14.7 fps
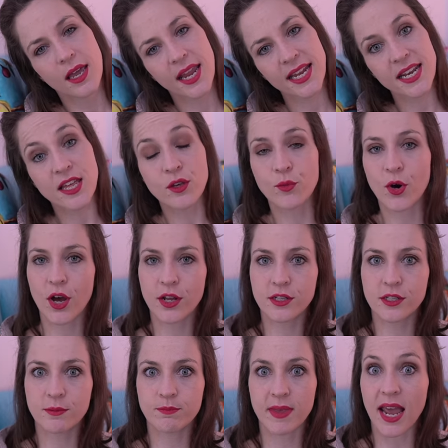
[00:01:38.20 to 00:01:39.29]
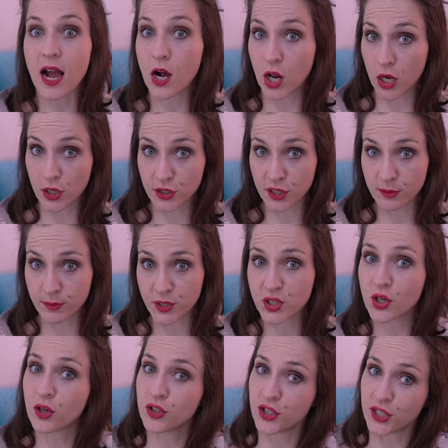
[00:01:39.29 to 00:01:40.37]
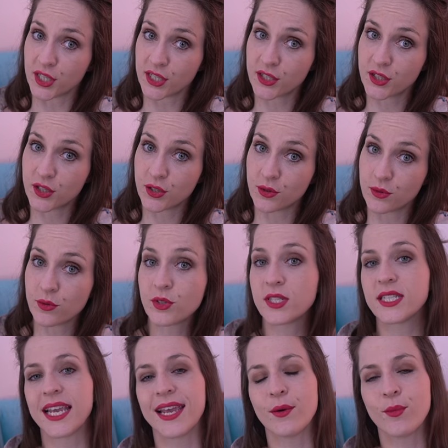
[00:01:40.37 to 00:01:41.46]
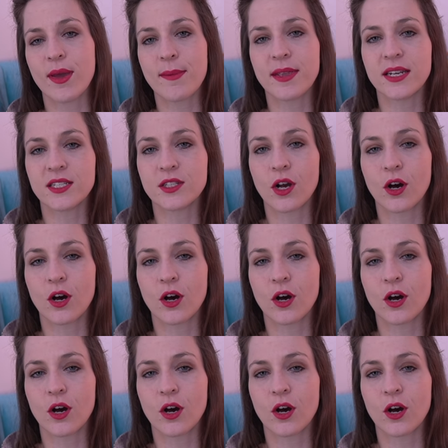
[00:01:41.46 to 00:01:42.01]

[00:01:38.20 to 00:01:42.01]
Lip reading: In other words, they are closet misogynists who see women as